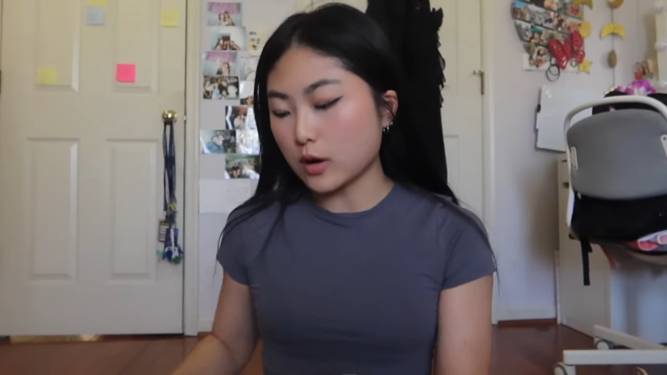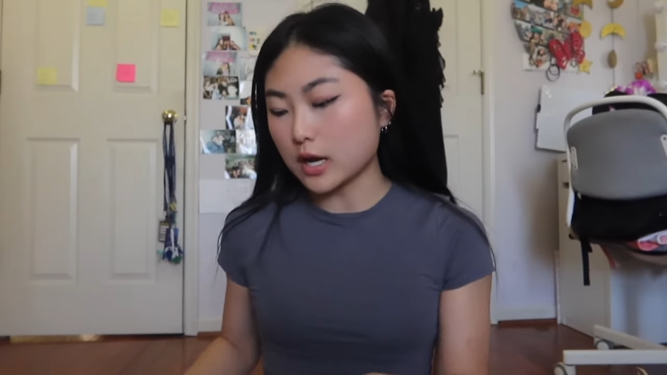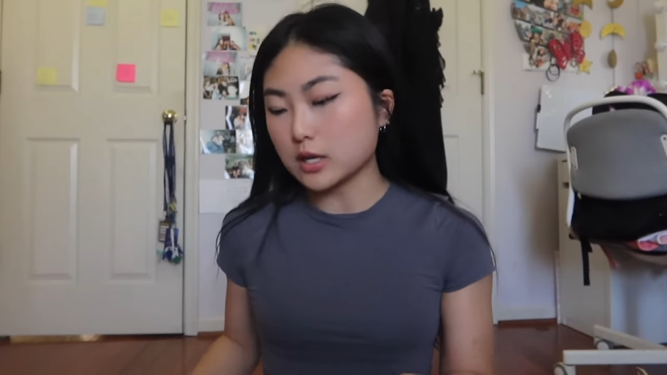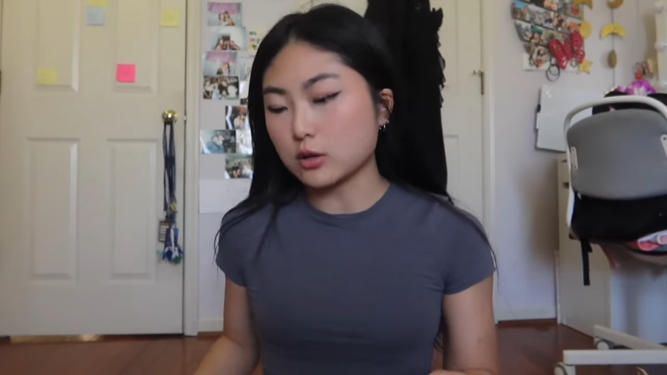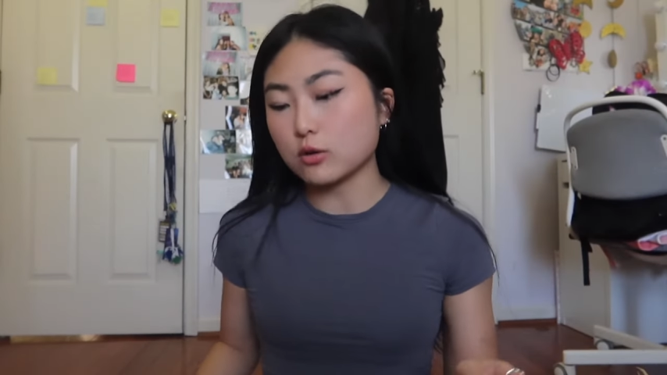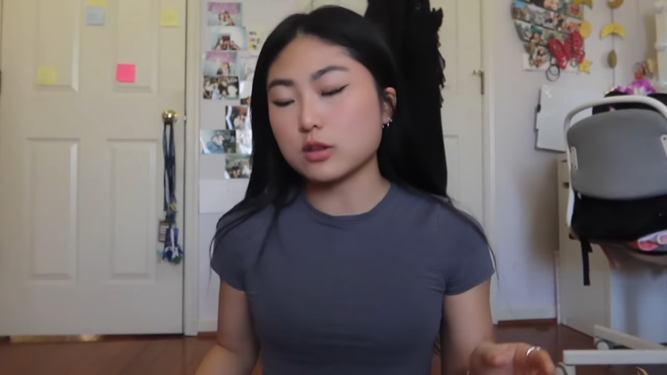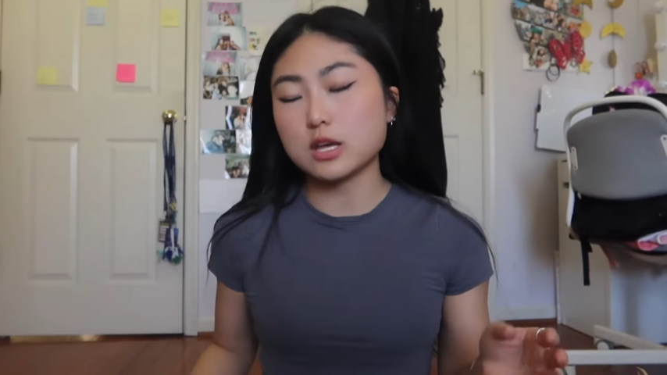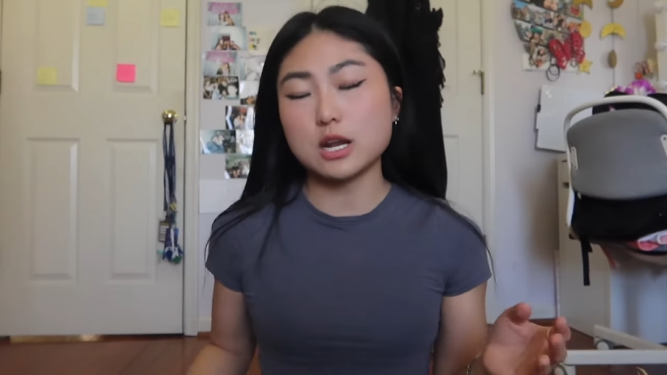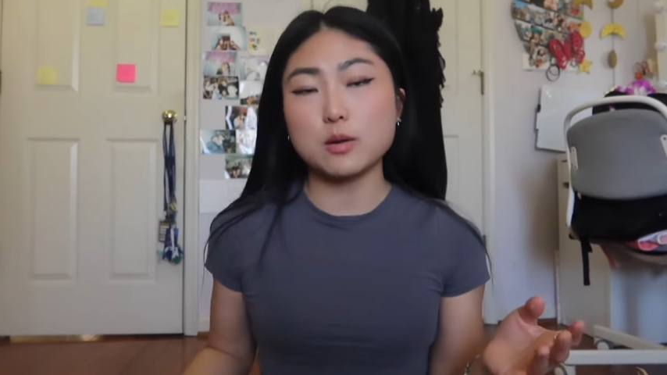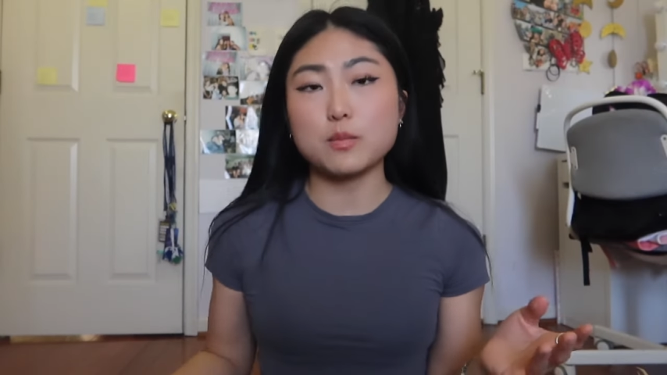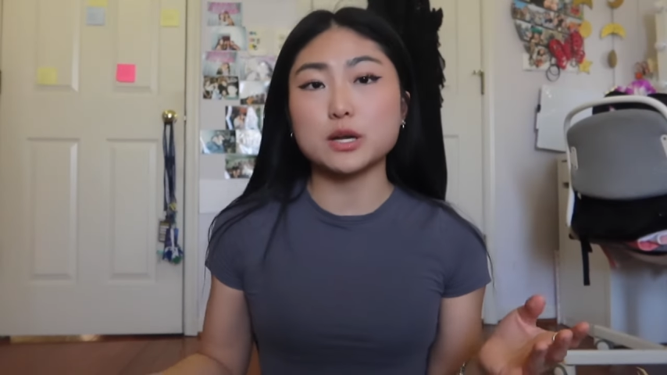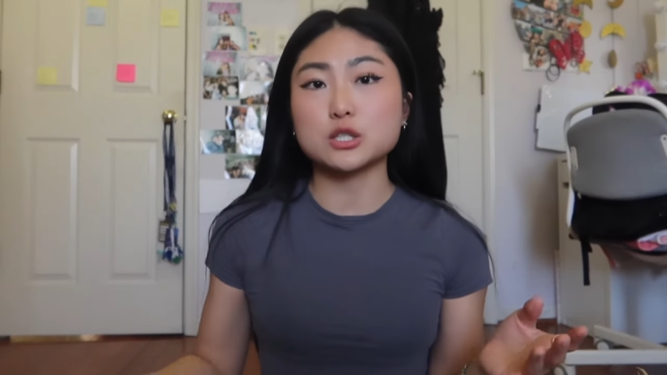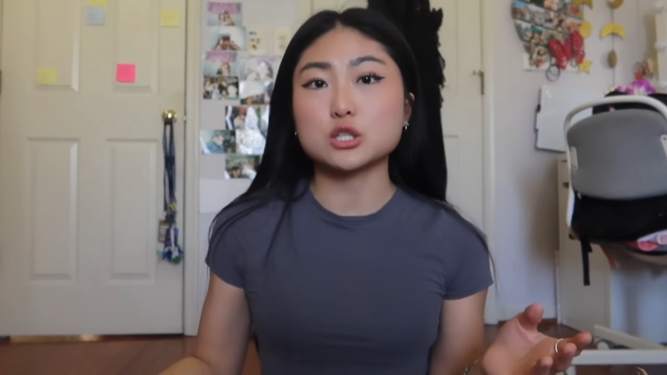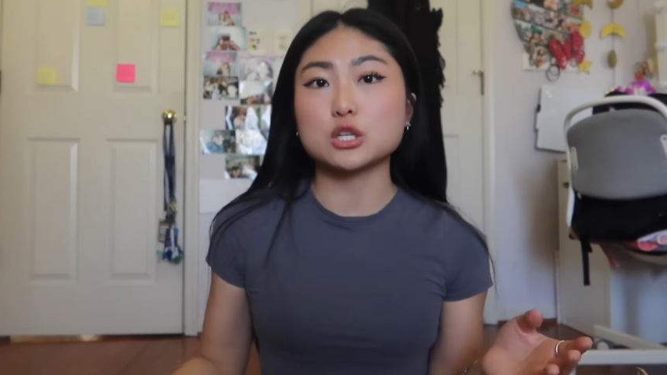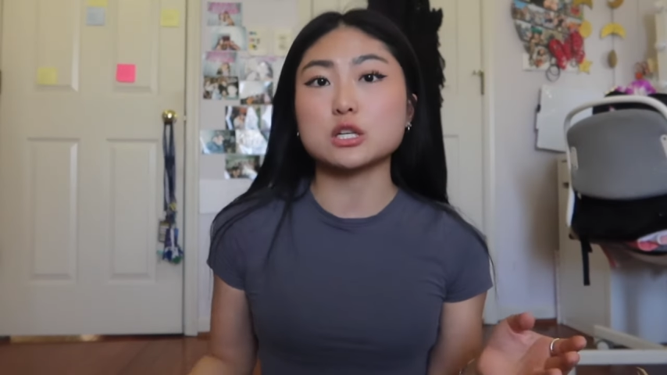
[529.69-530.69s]
I know that I
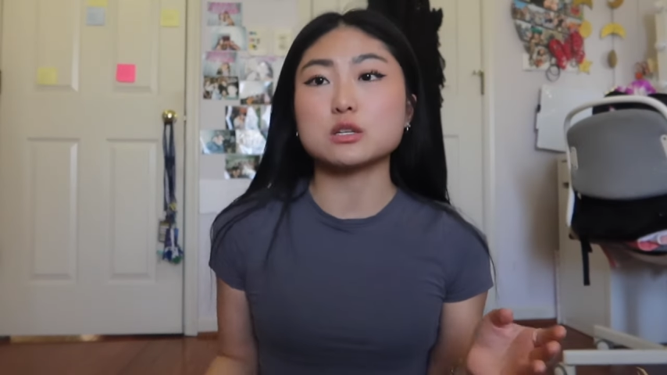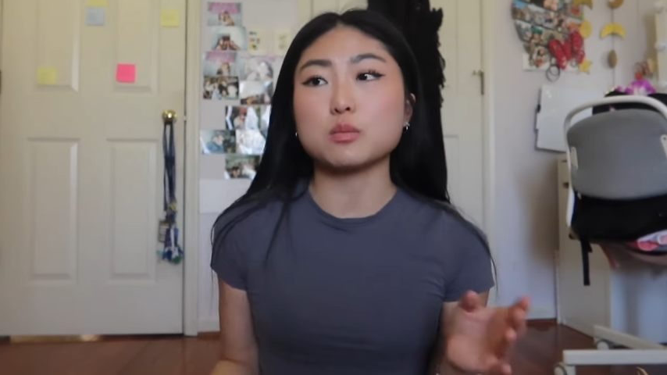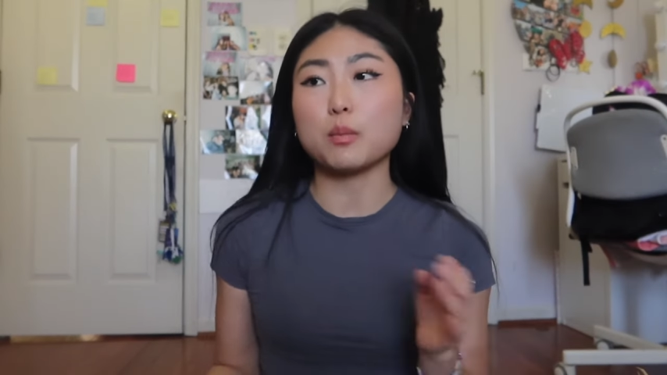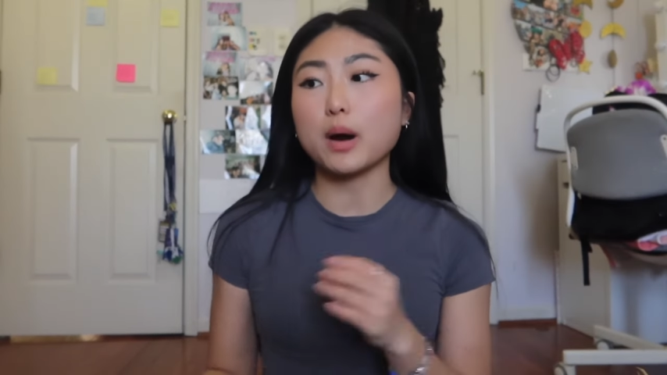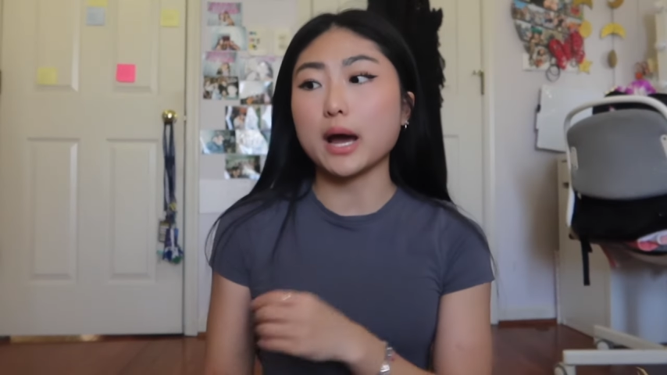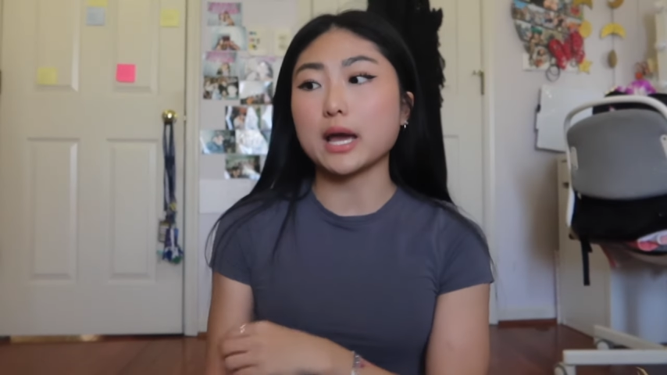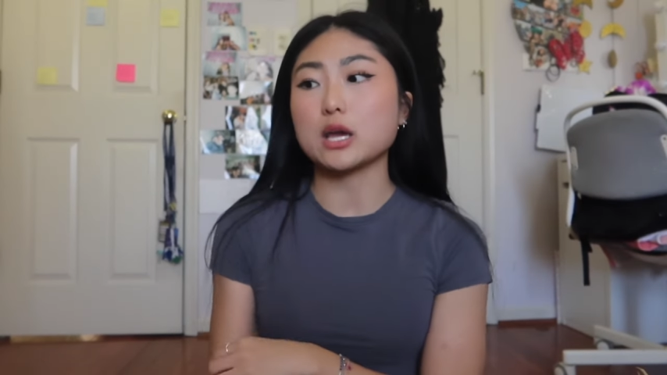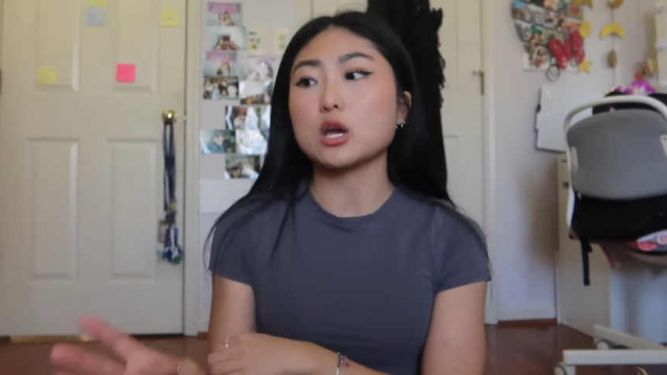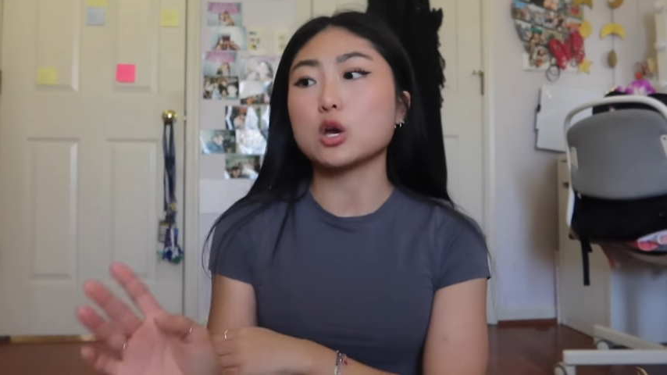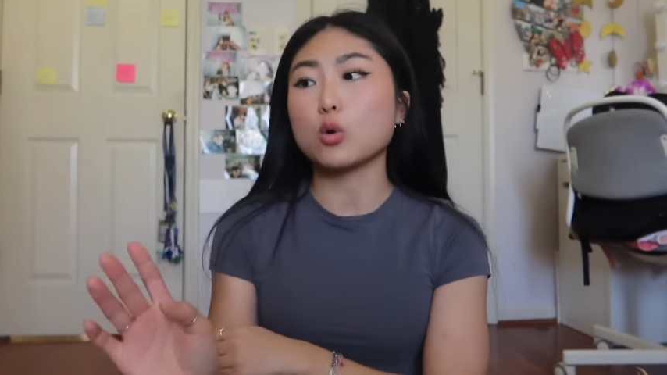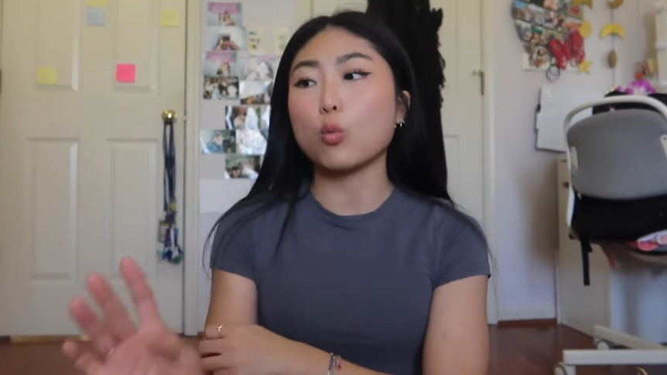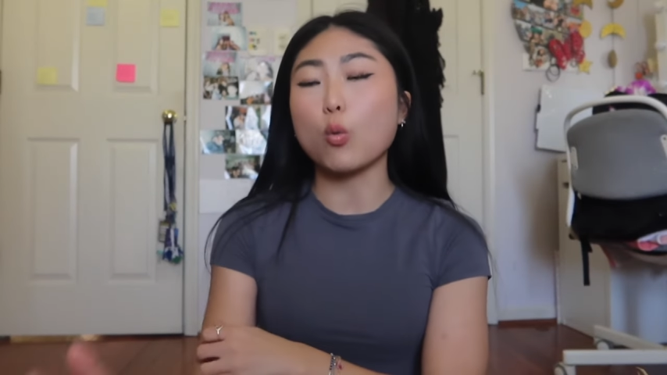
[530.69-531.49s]
mentioned my